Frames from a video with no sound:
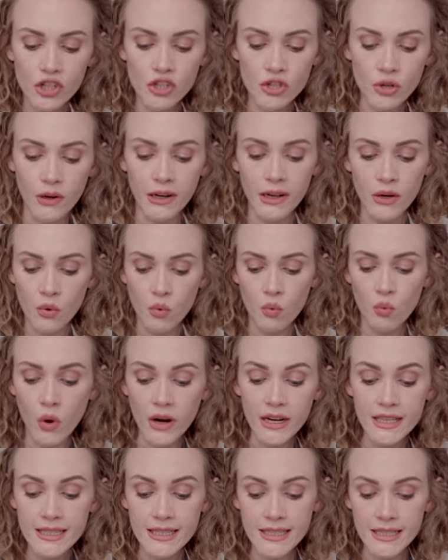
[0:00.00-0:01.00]
Stollen
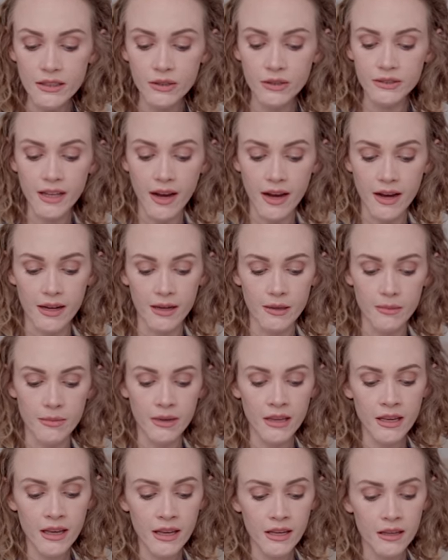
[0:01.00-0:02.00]
one single time.
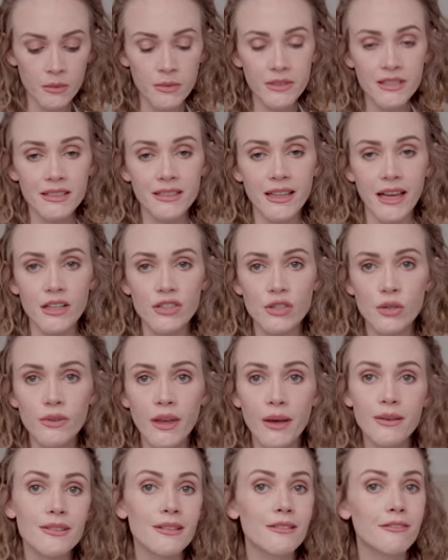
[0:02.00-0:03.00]
It was in like
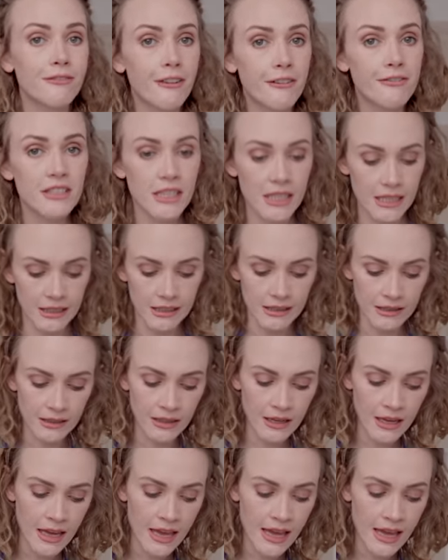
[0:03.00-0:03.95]
2015